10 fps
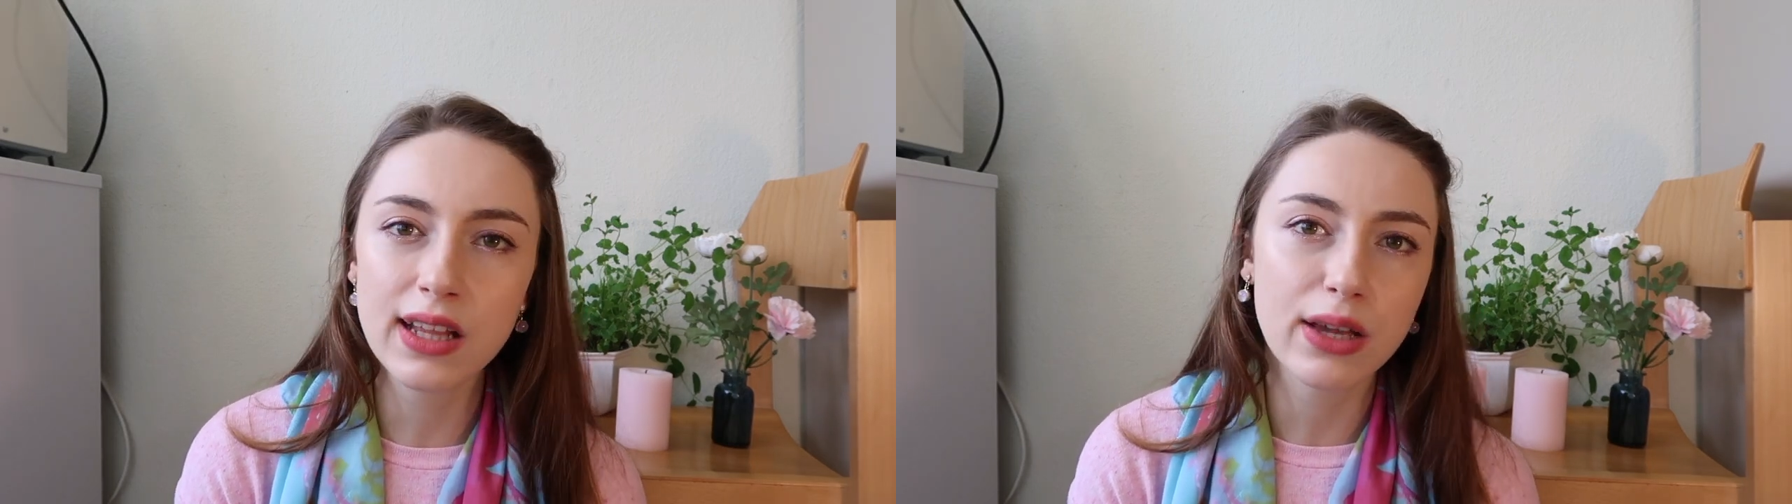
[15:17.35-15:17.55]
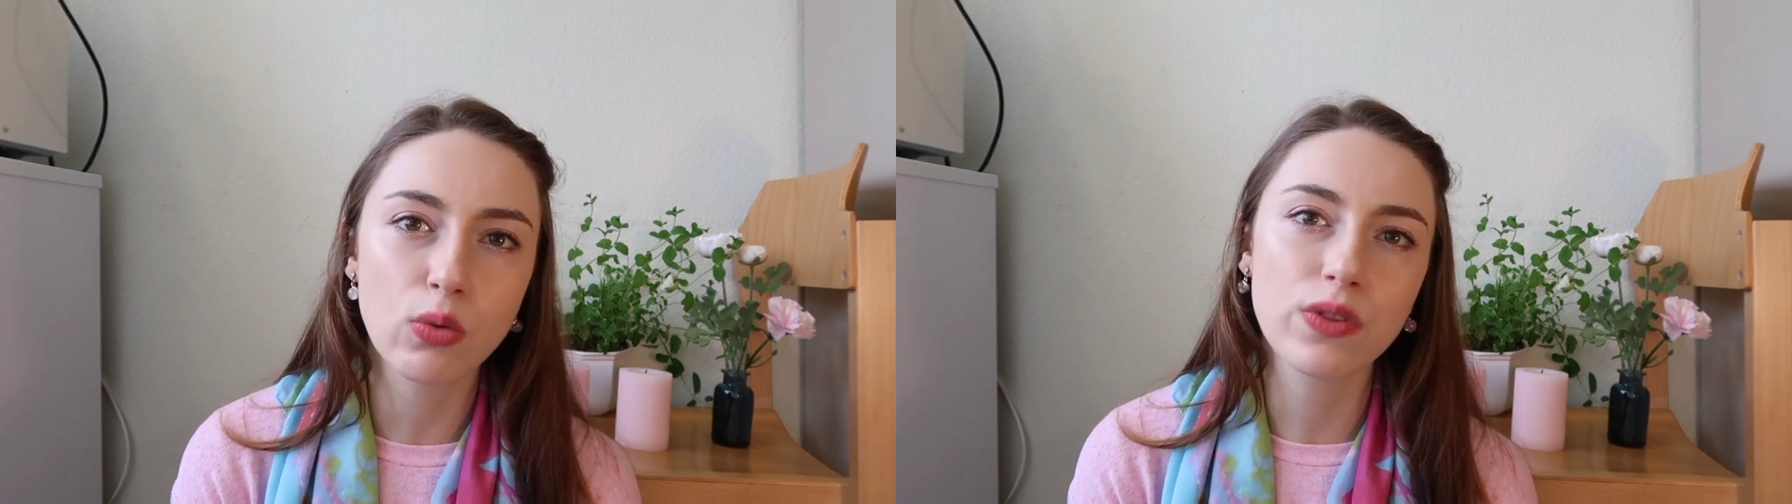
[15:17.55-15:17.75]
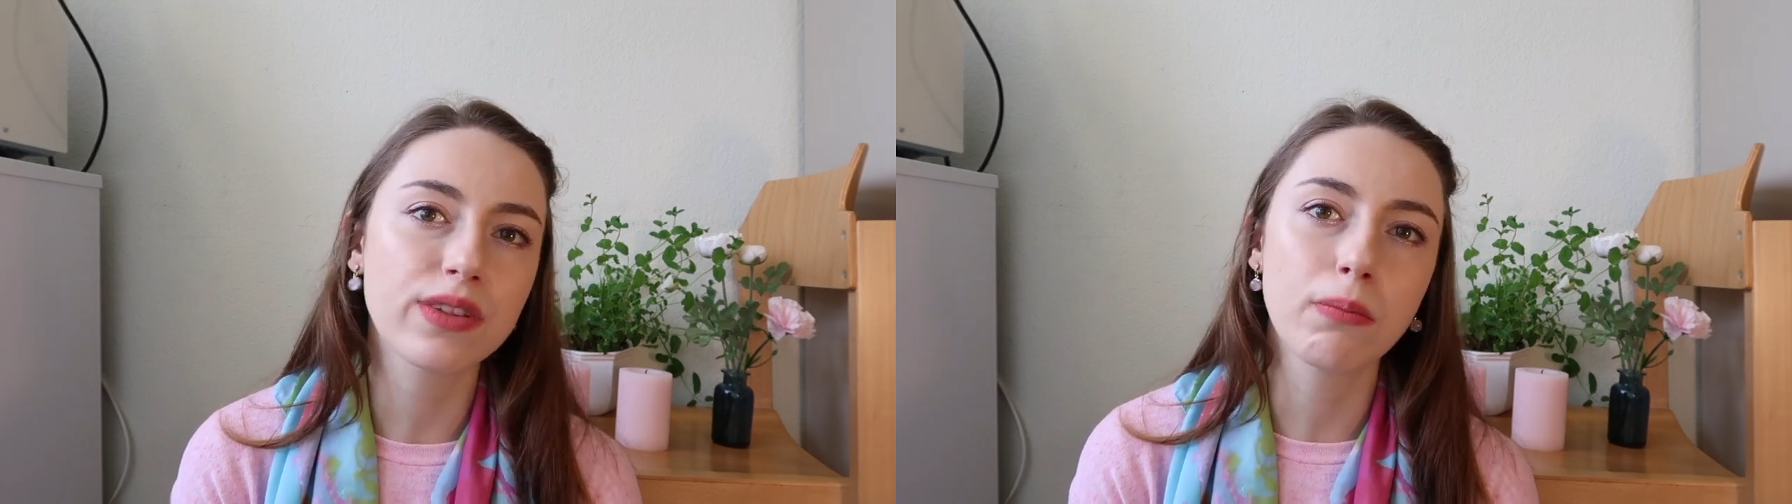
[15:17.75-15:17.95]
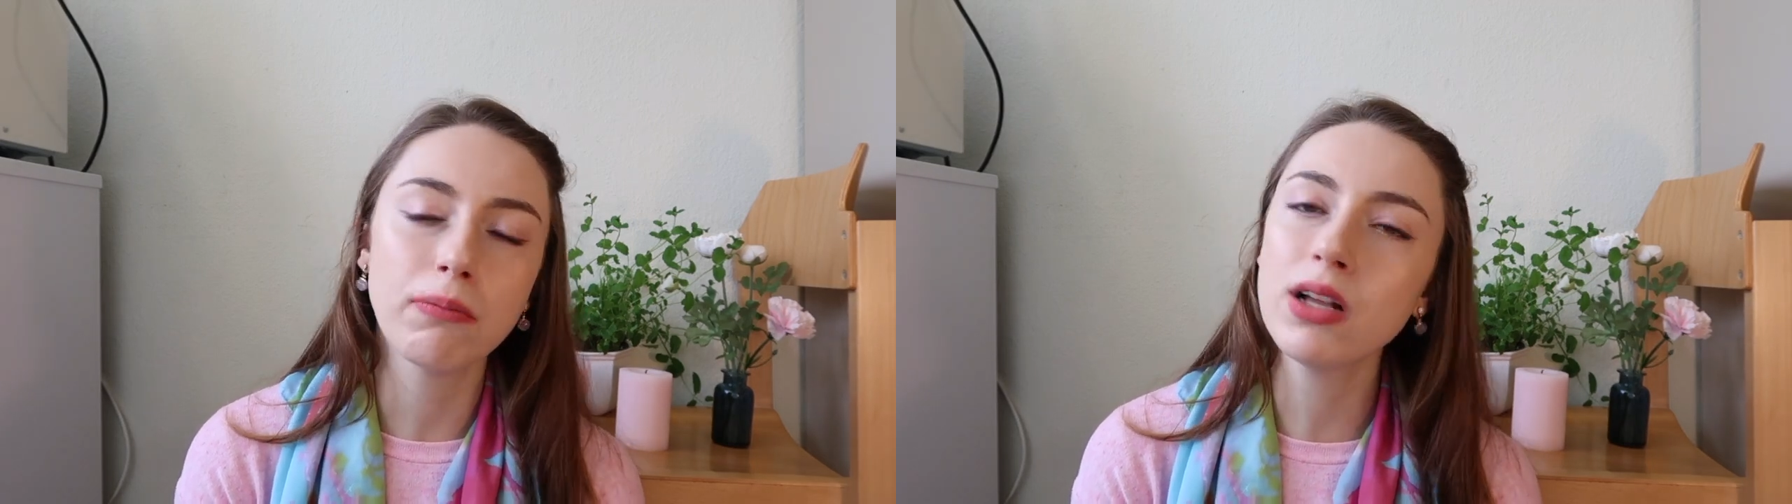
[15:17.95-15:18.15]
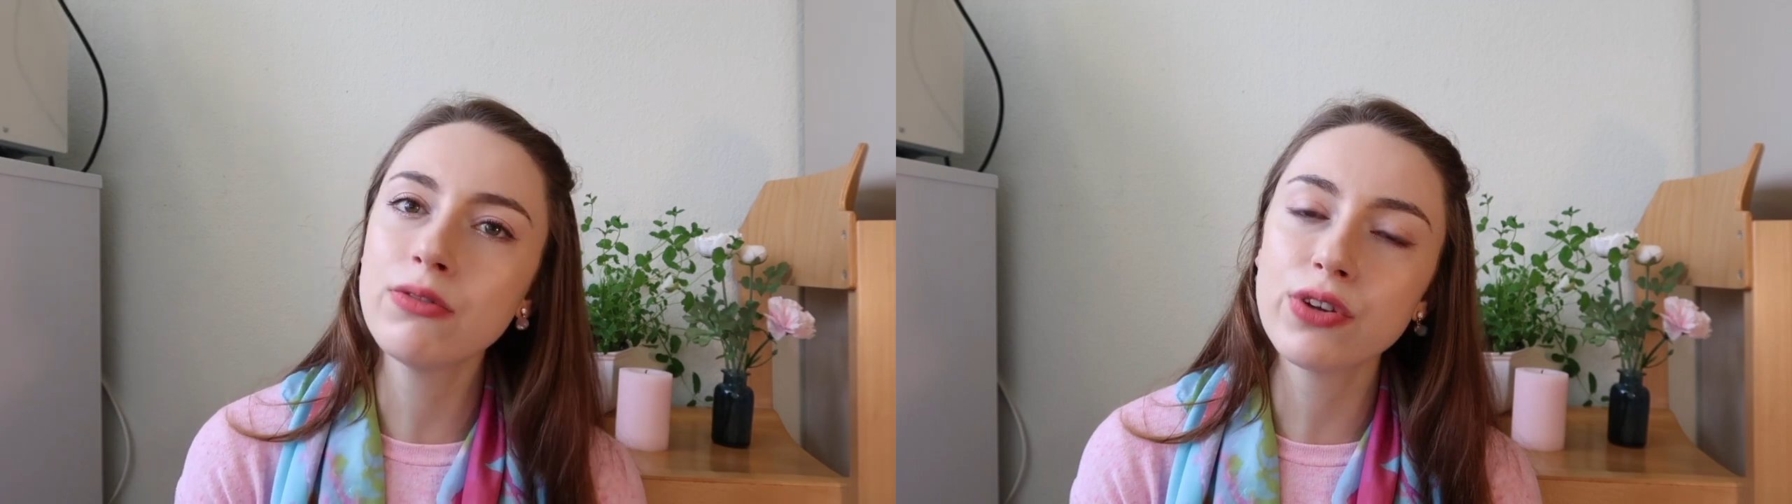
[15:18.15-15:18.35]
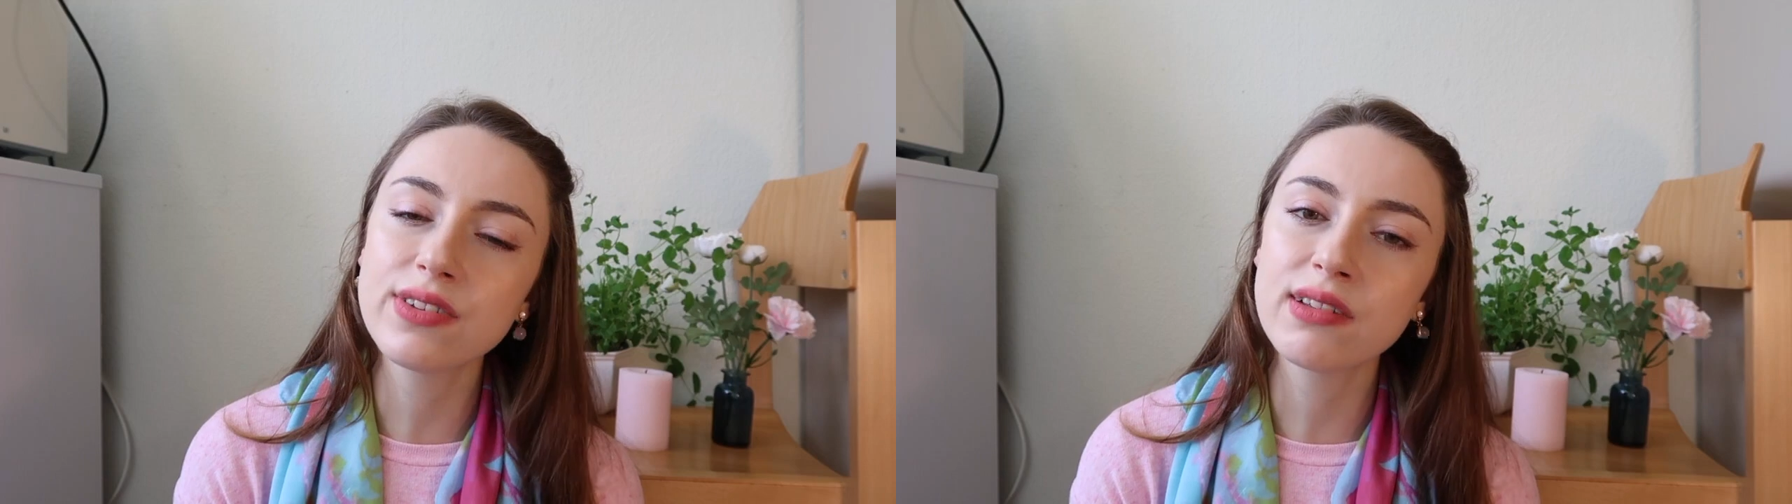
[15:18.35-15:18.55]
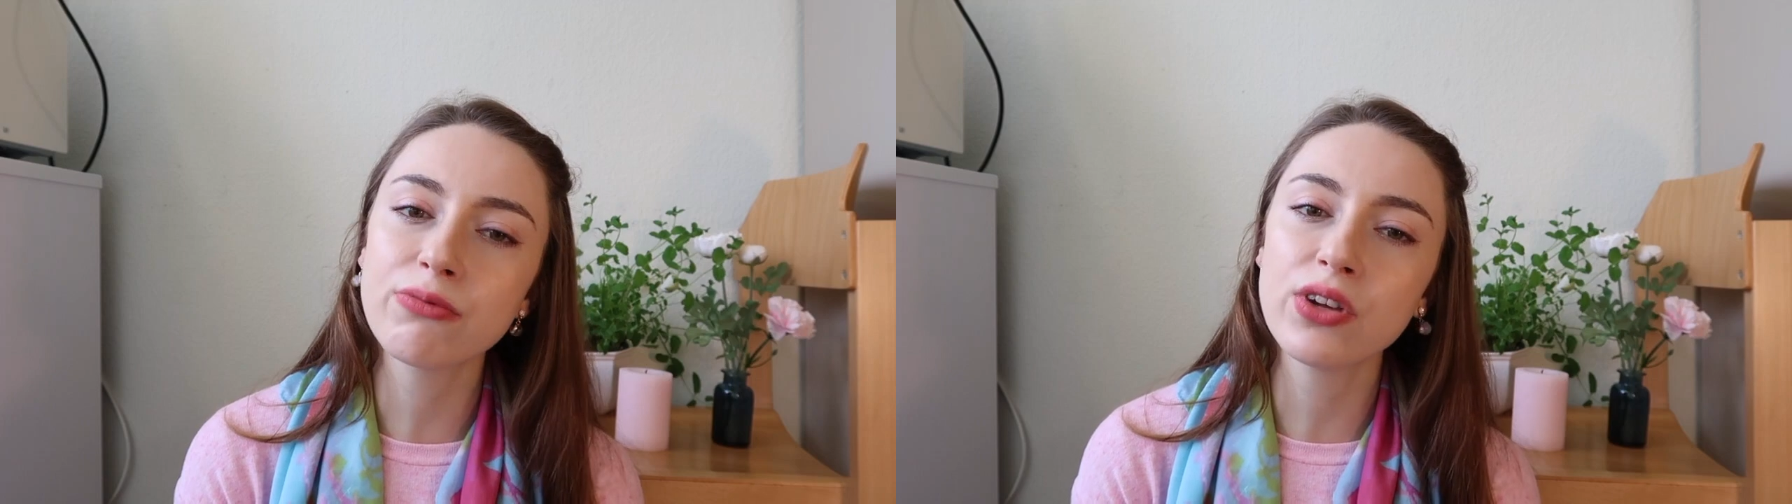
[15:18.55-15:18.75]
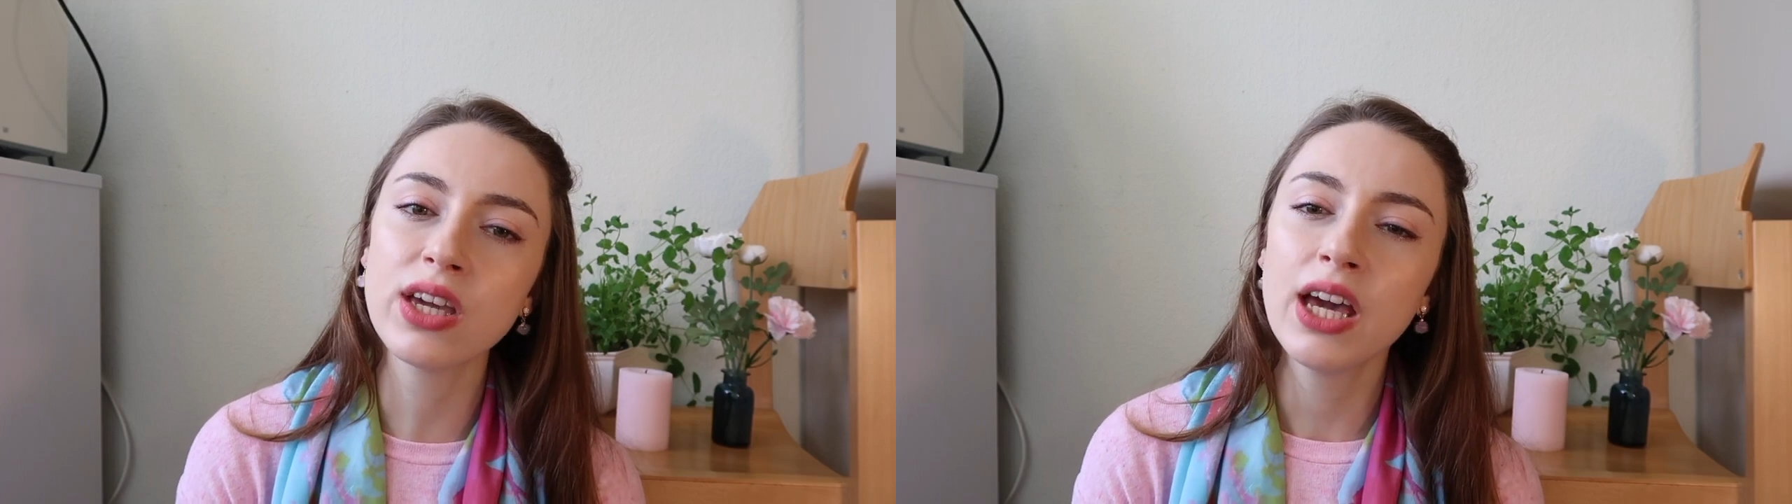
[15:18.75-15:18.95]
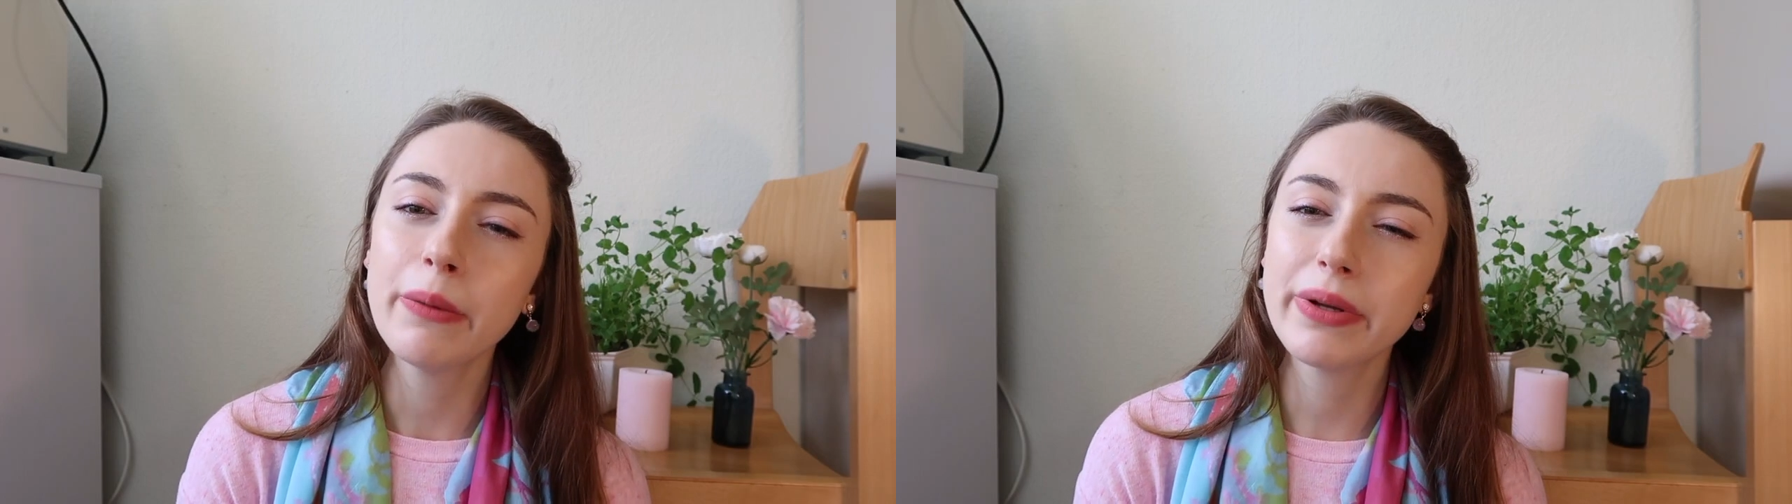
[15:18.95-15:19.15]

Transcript: like once a month or something